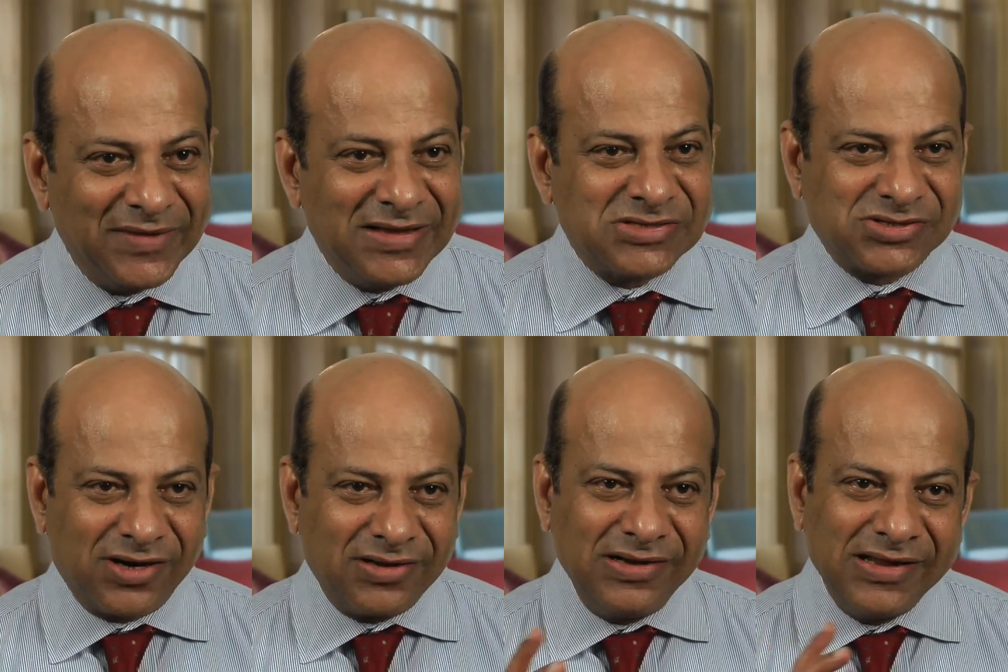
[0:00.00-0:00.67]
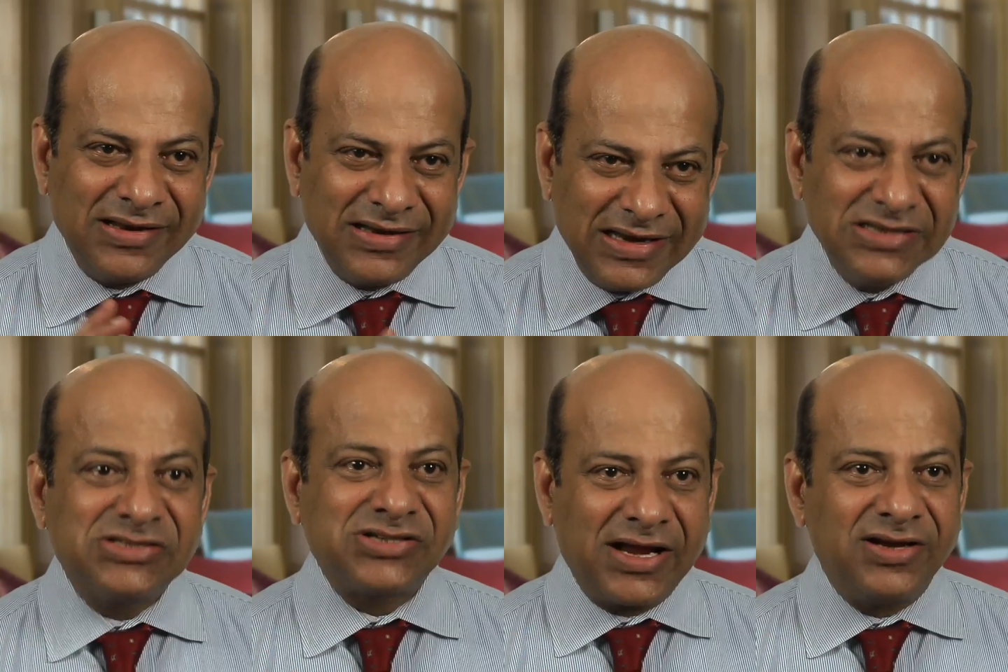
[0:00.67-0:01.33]
Certainly an
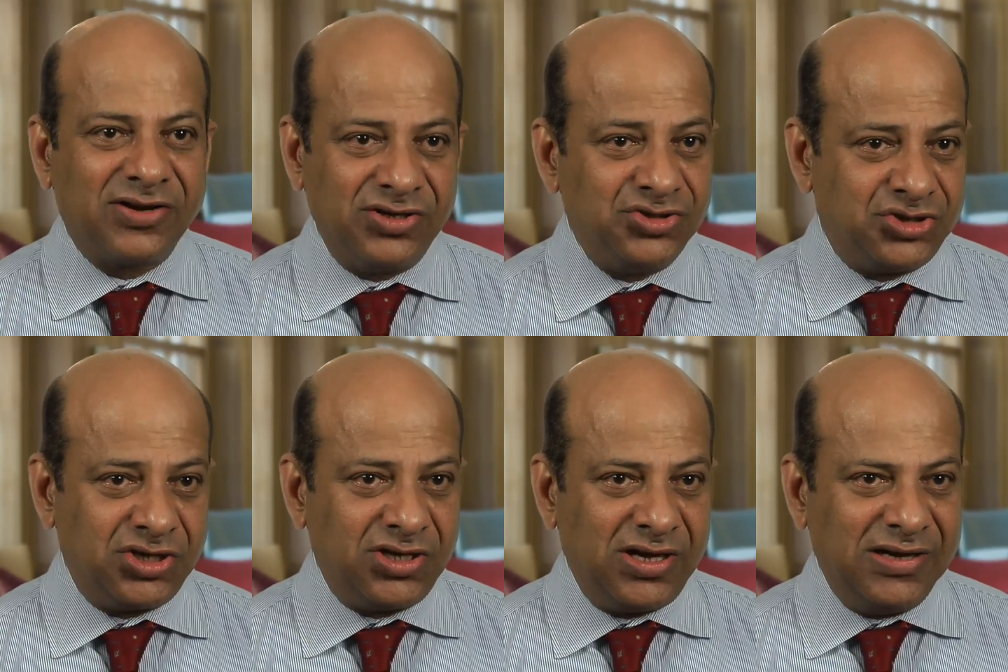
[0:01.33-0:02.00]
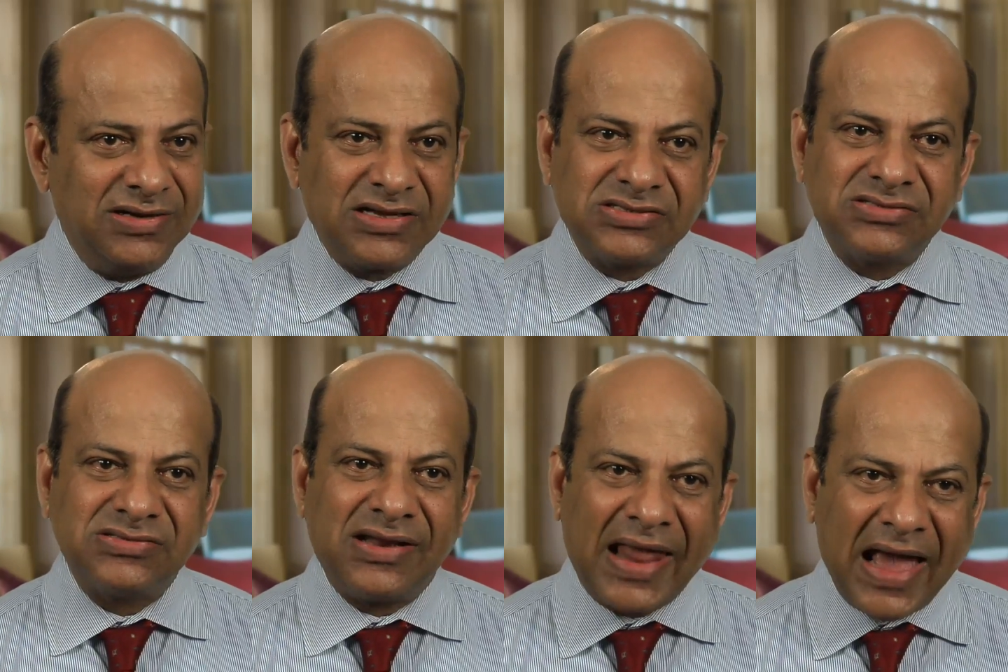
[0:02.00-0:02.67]
insider in GE
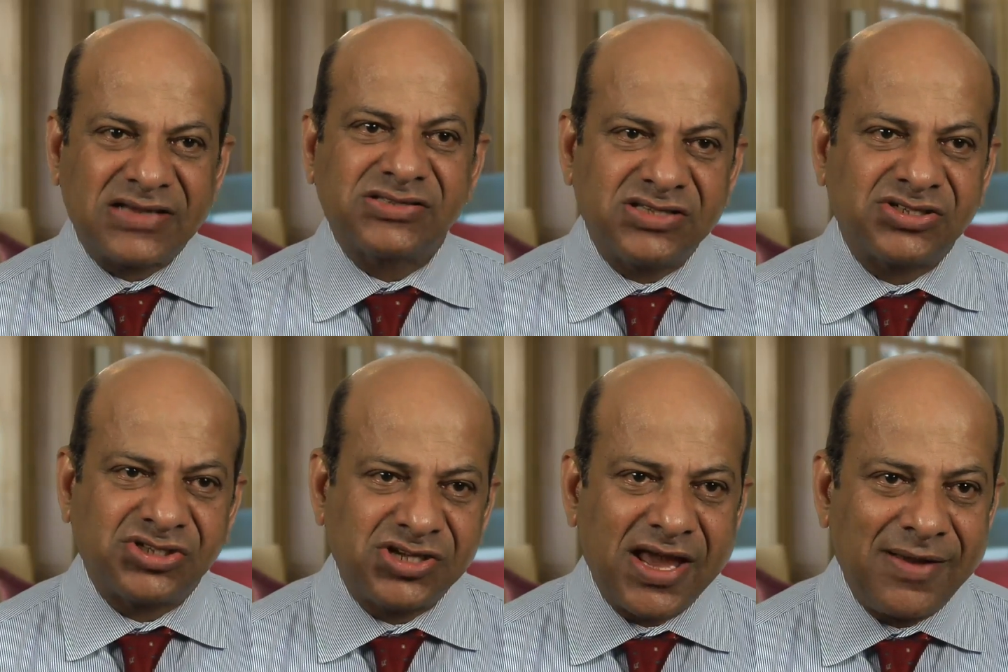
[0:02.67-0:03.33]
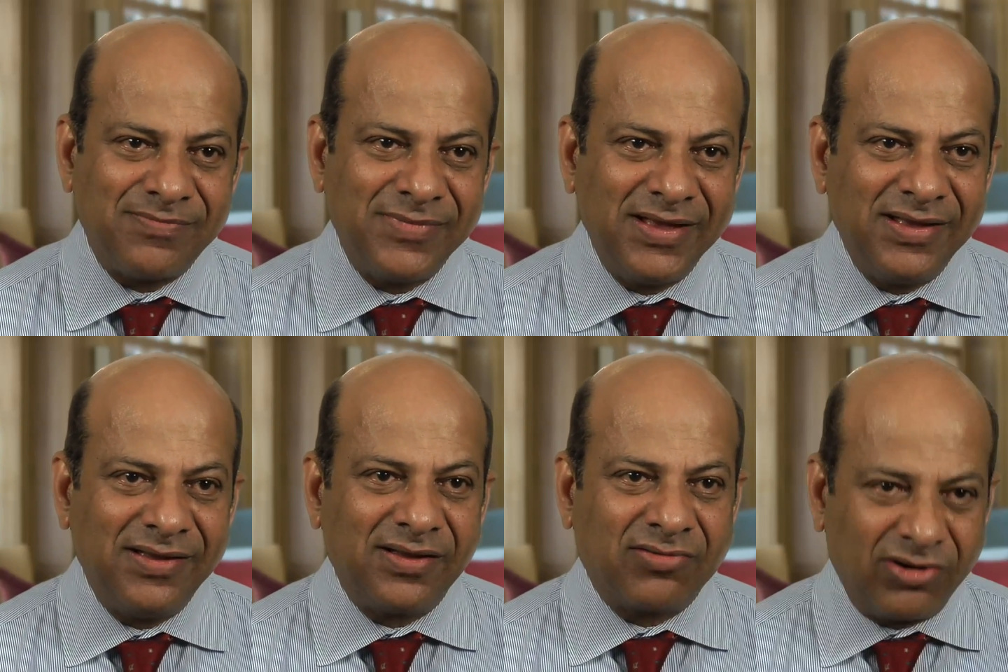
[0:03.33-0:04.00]
lacks the same
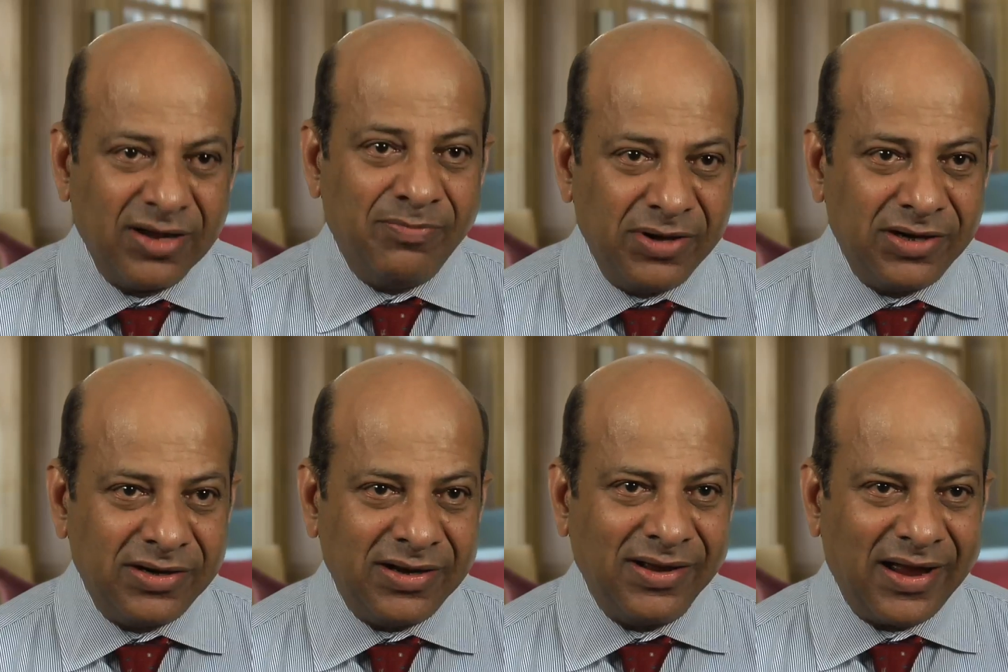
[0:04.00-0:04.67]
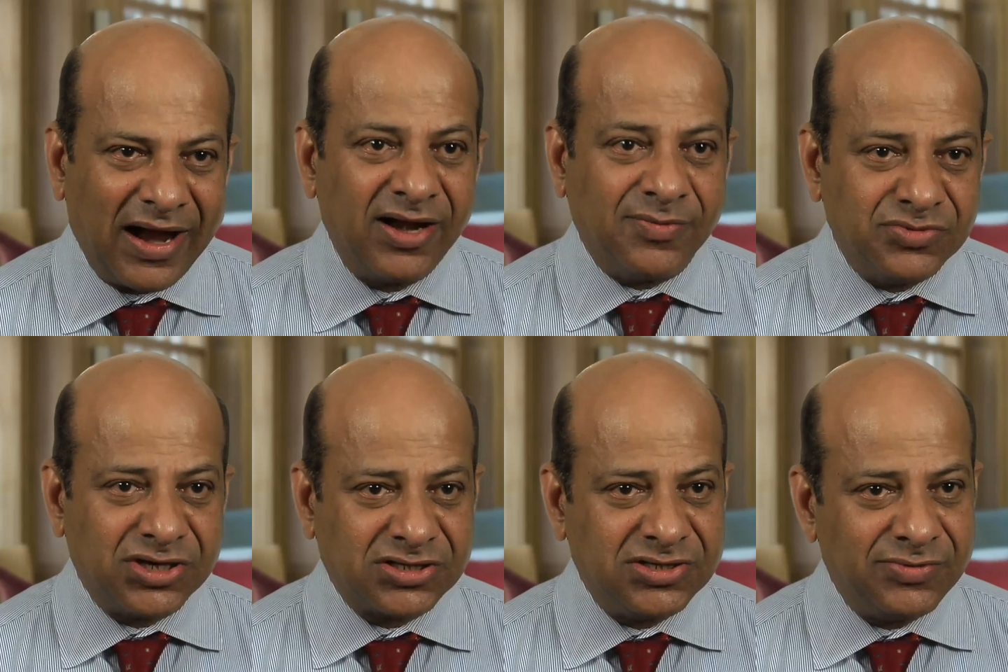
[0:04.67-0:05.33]
credibility and
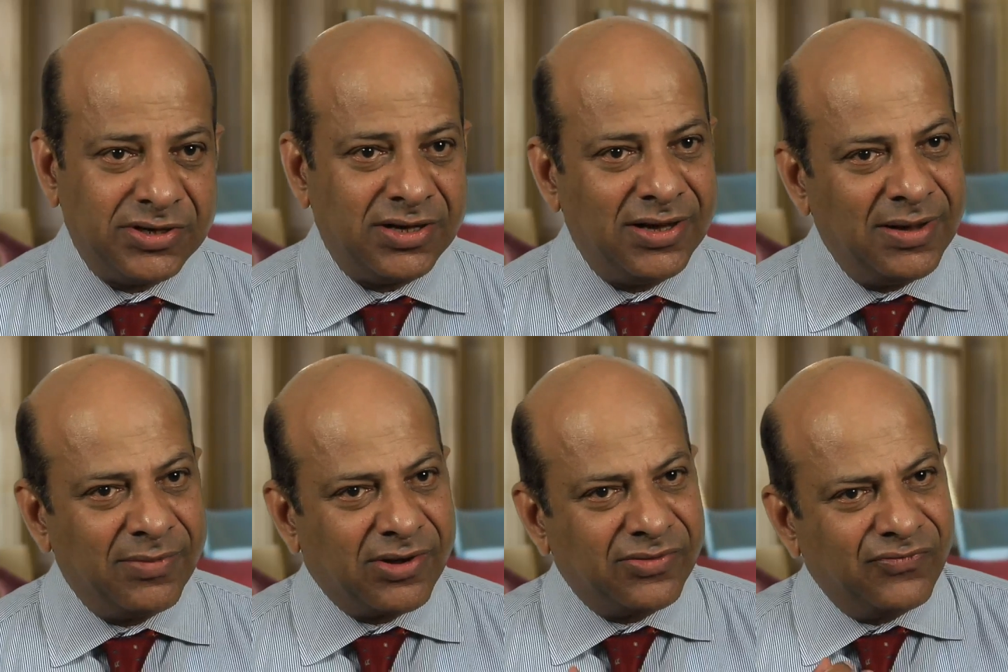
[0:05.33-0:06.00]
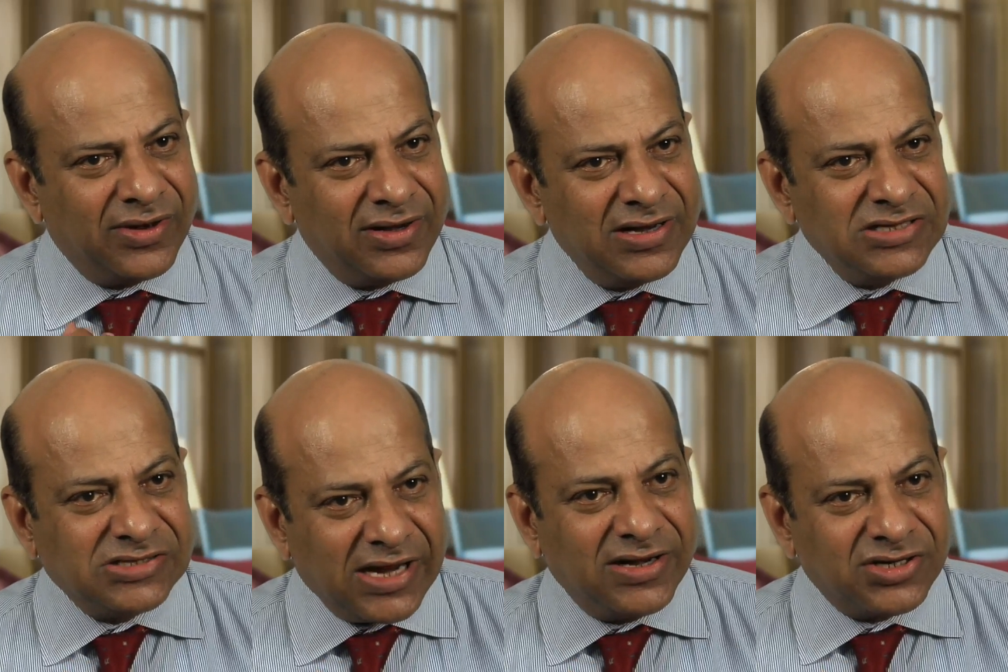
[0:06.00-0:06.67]
objectivity, because when an
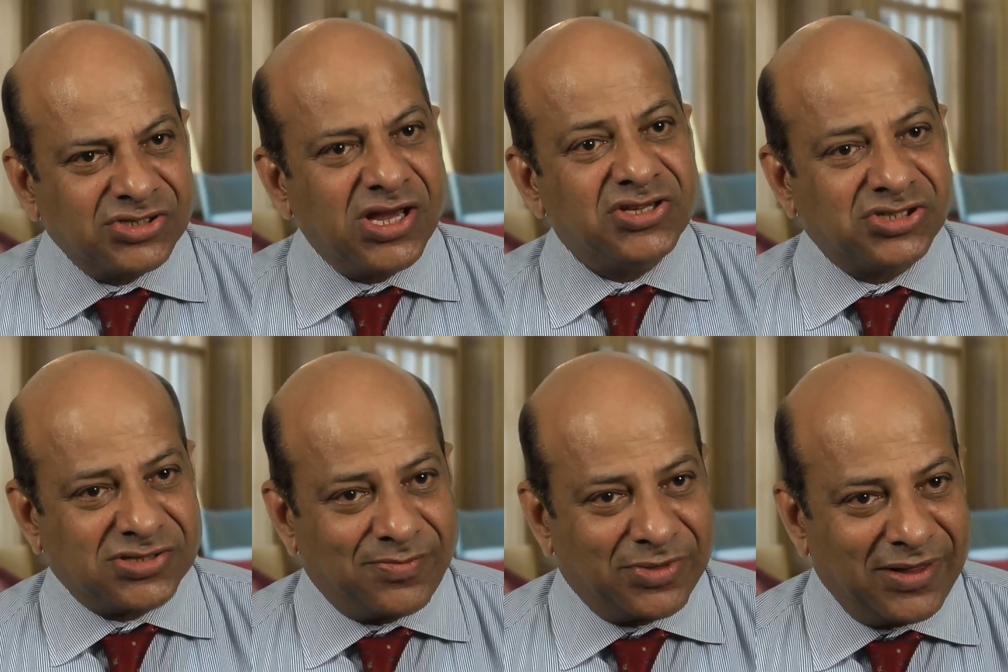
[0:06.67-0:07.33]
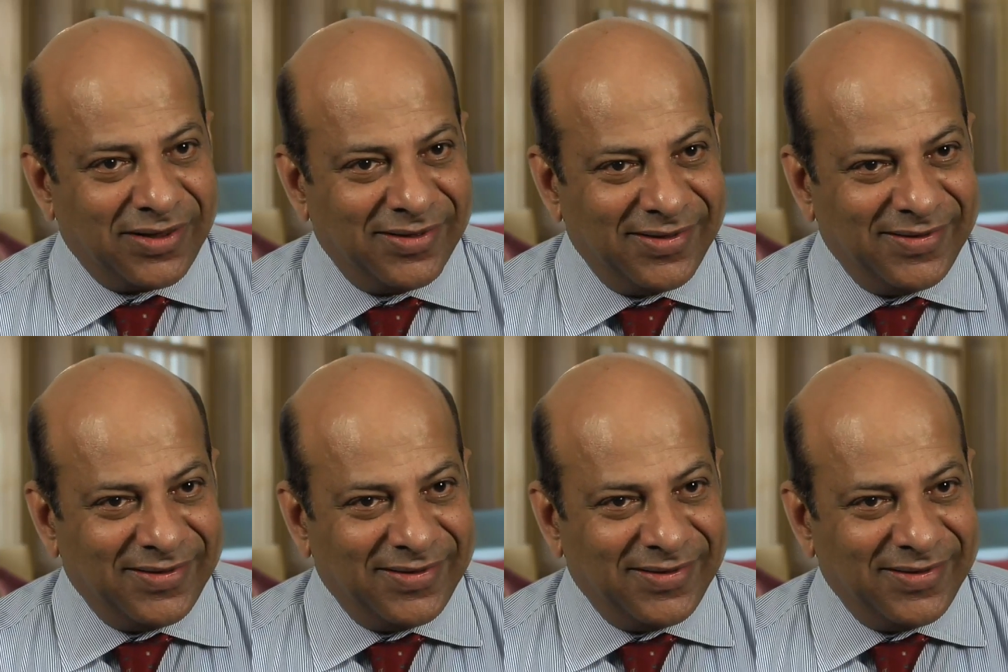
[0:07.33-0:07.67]
insider says something,